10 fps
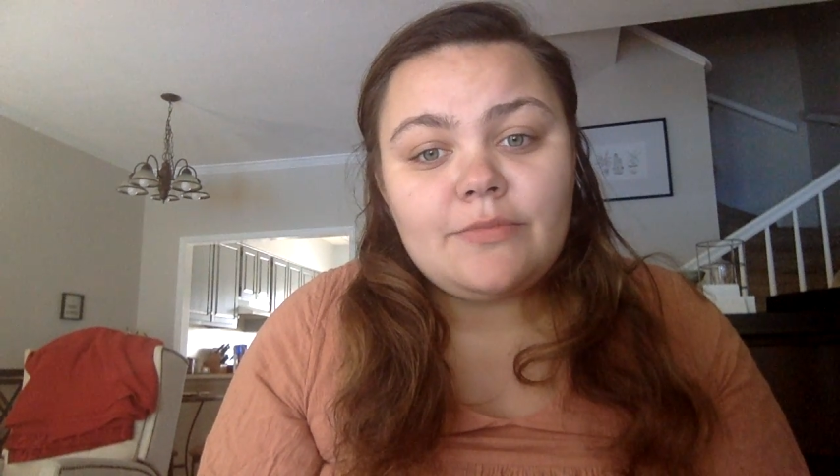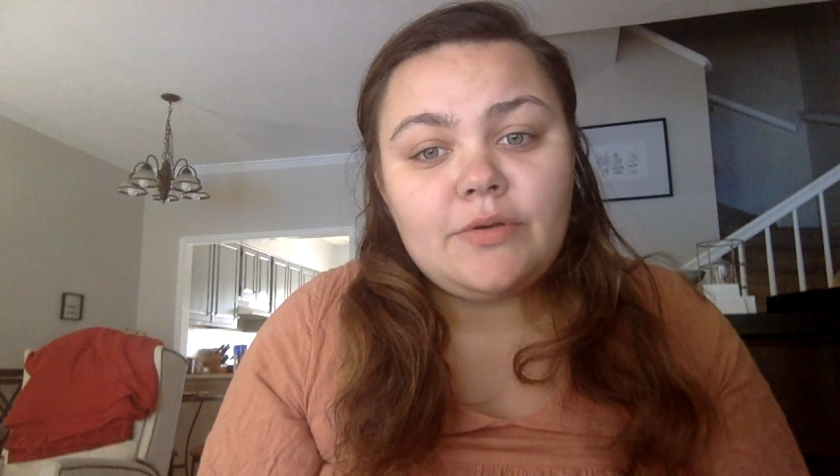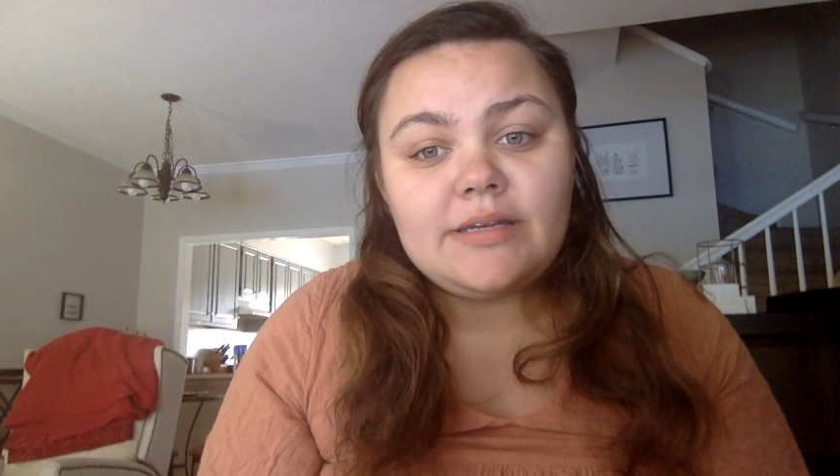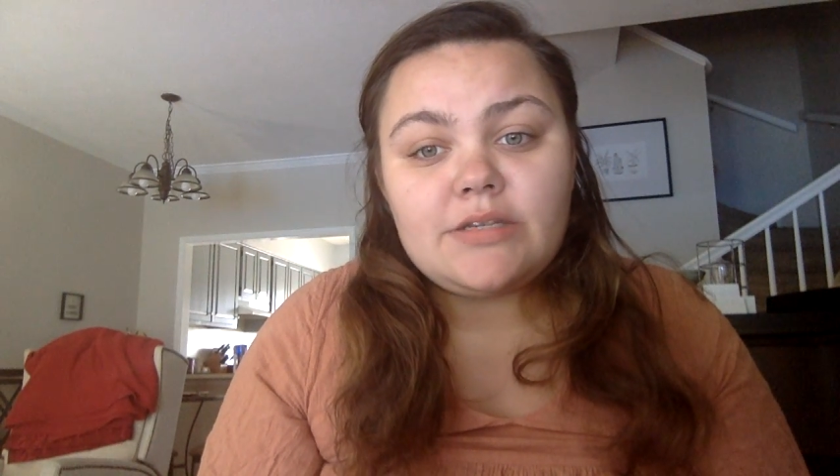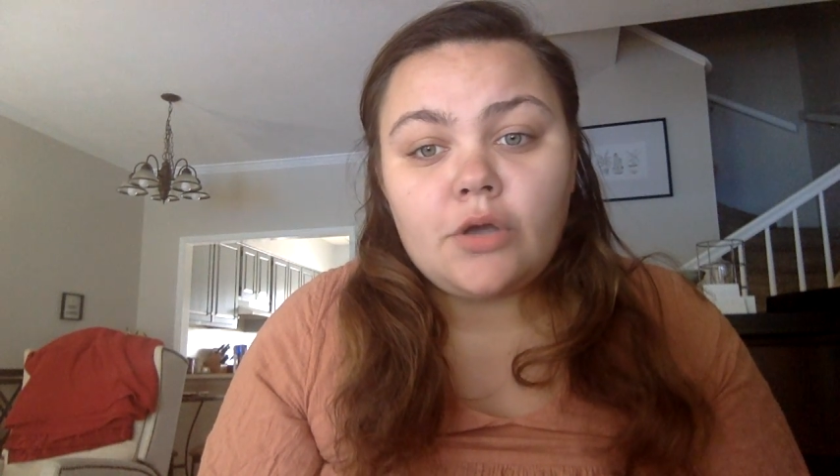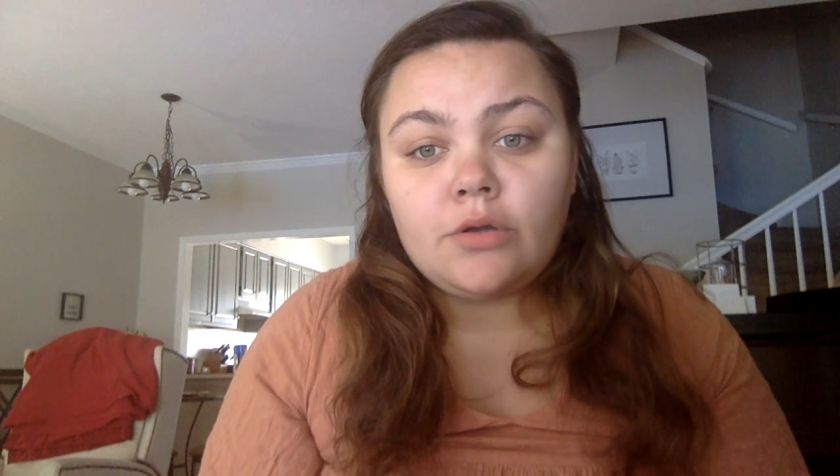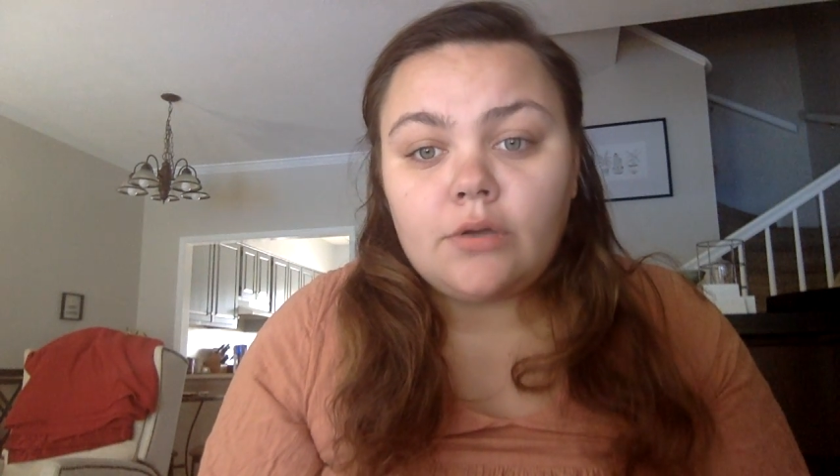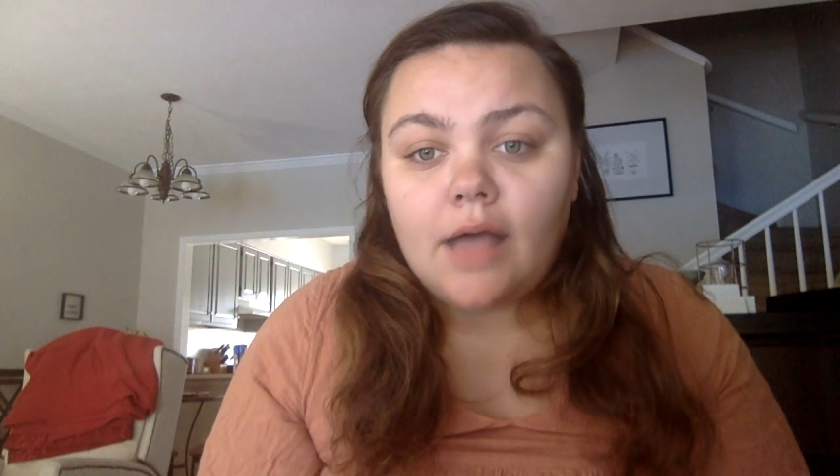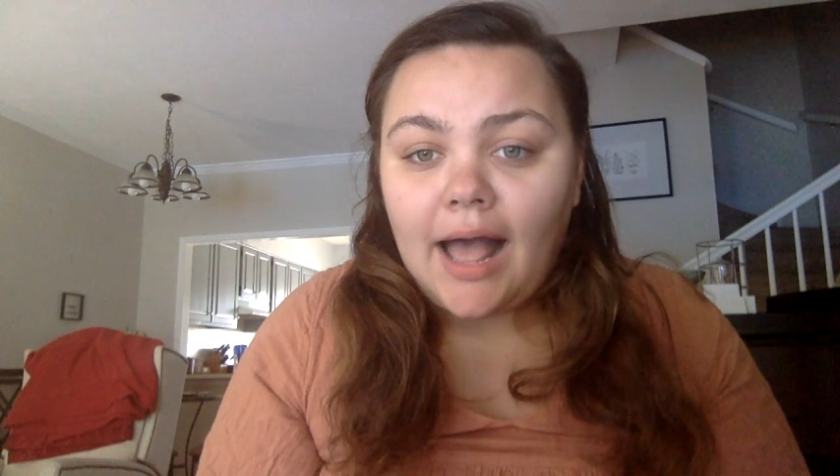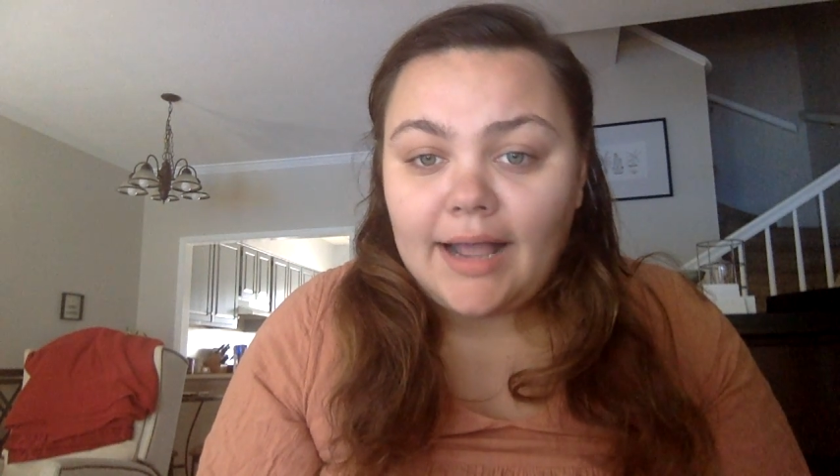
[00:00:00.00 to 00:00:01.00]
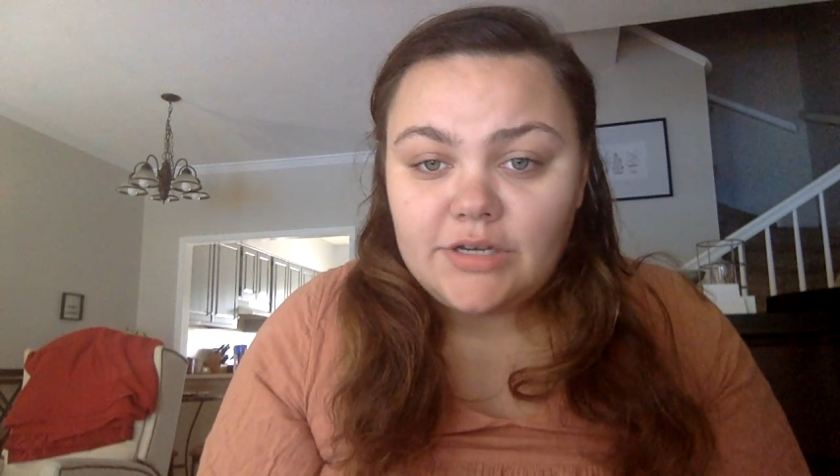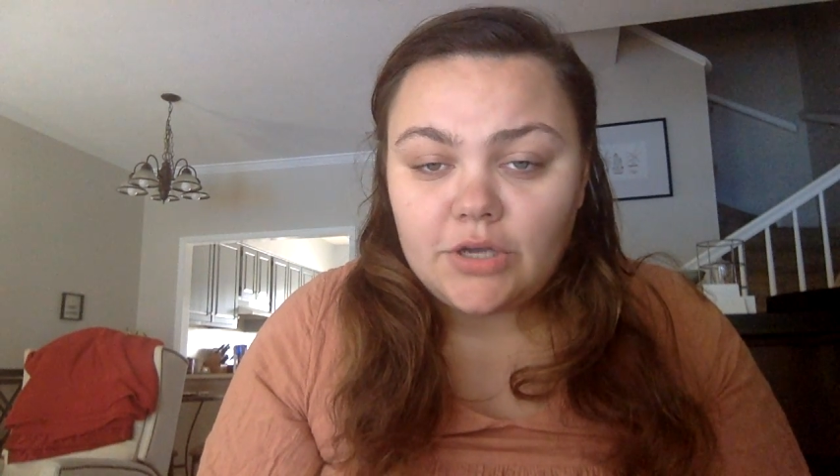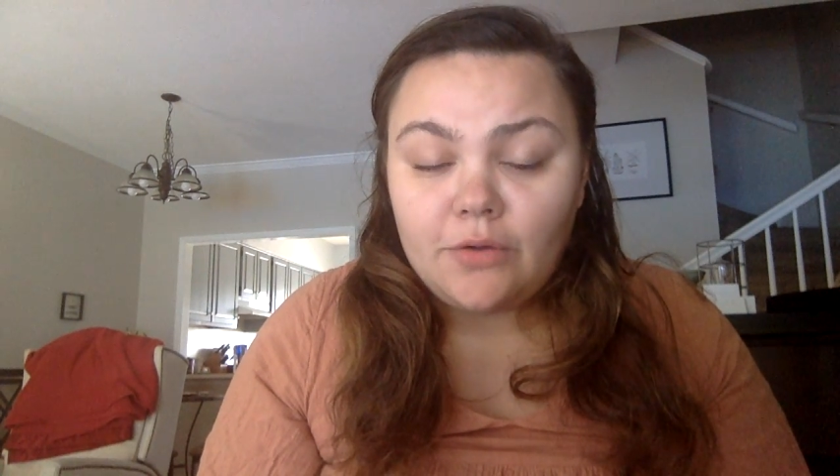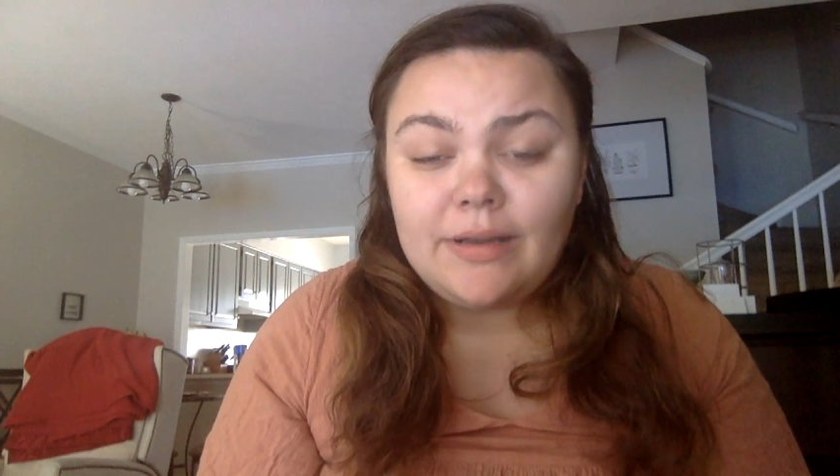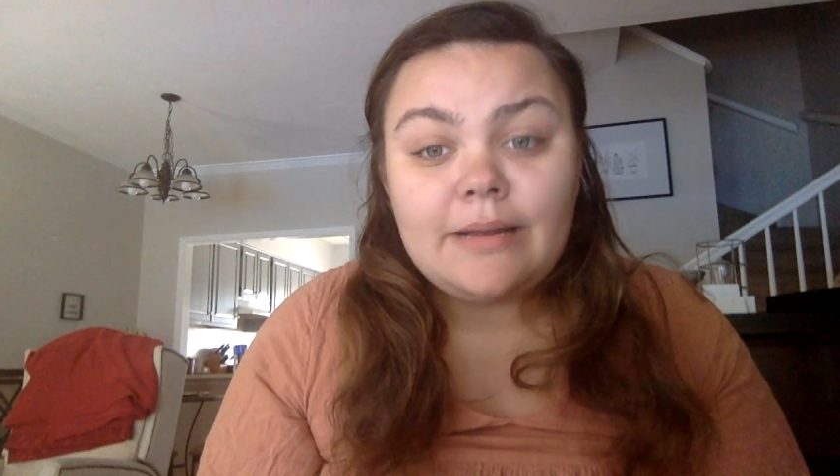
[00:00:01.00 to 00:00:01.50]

you get to high do,